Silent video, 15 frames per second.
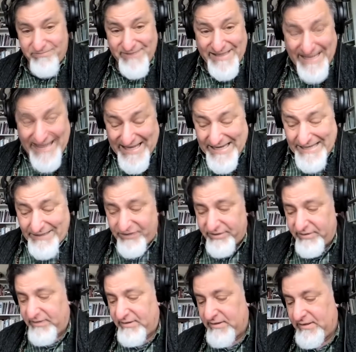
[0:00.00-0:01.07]
In
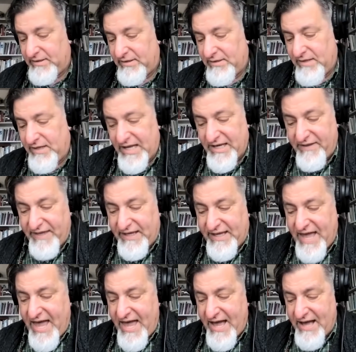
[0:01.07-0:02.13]
it, and in the
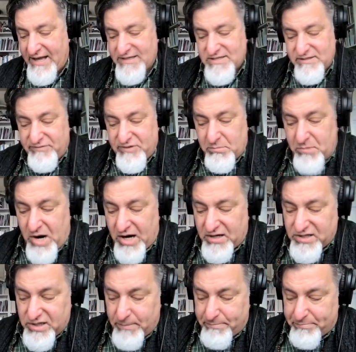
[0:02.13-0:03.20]
chaos of the
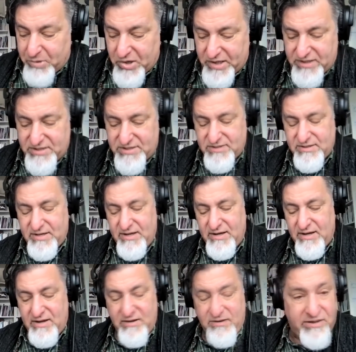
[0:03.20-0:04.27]
marked-up books,
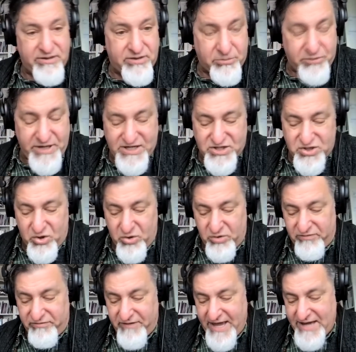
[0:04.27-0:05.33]
the
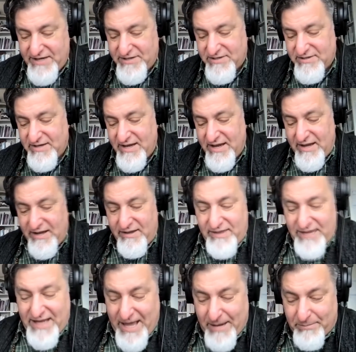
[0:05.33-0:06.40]
three-toed vase,
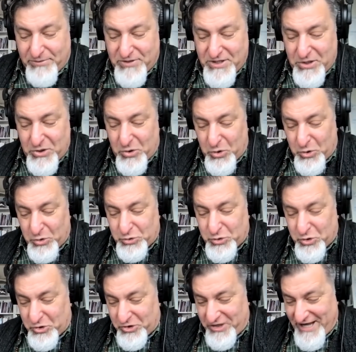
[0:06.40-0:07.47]
the empty
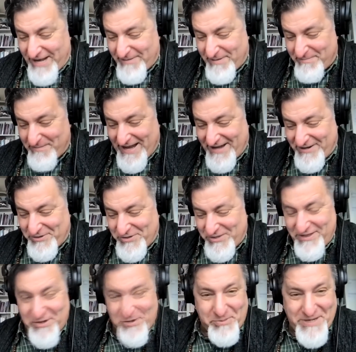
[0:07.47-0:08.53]
Otokoyama bottles
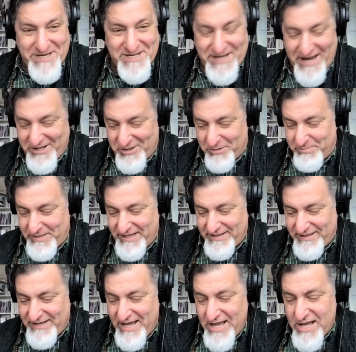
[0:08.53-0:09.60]
in the recycle
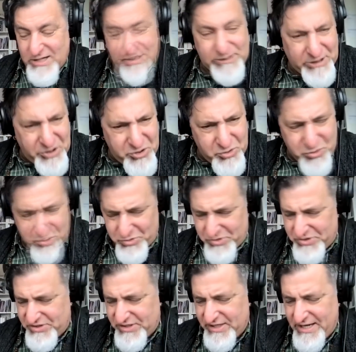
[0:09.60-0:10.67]
bin,
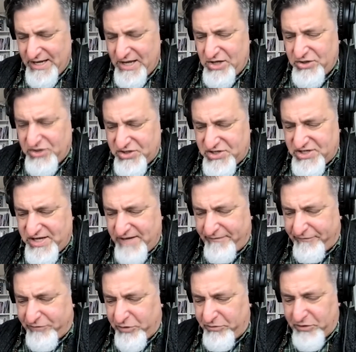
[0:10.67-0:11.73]
clues. To
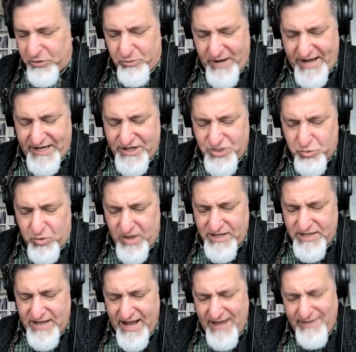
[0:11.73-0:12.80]
sift through the wreckage
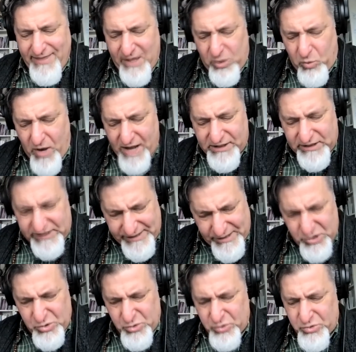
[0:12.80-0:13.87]
one day, they'll want
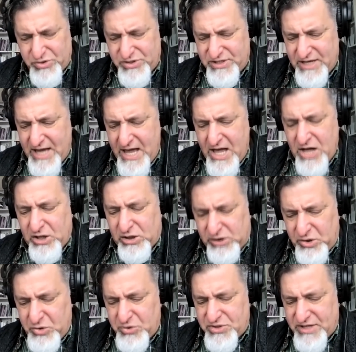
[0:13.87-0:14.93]
clues.
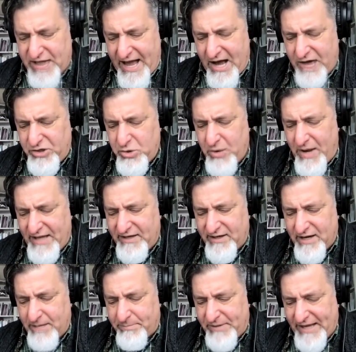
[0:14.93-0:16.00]
Clues to how you
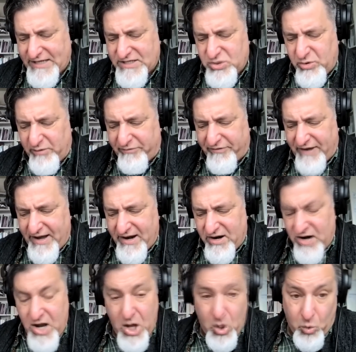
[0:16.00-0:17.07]
ended up next to a
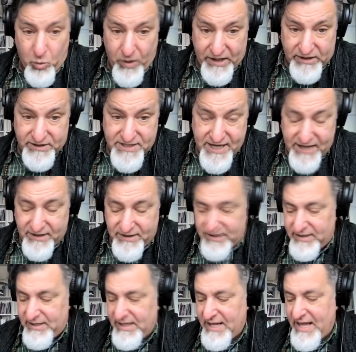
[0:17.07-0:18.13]
fire, well
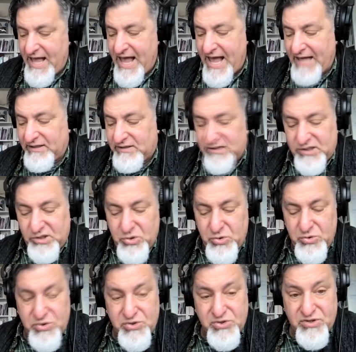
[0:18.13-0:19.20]
tended, and
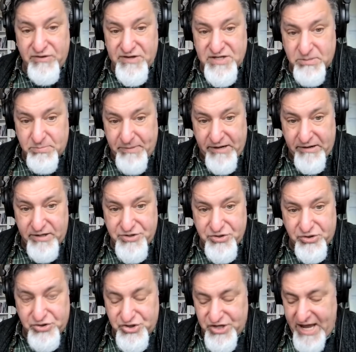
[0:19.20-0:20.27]
clues to the
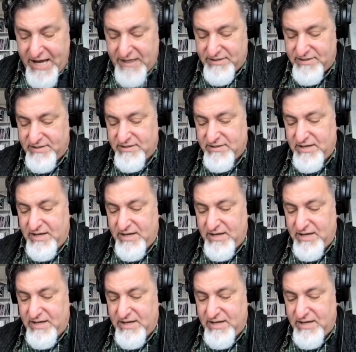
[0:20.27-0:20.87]
spiritual chase.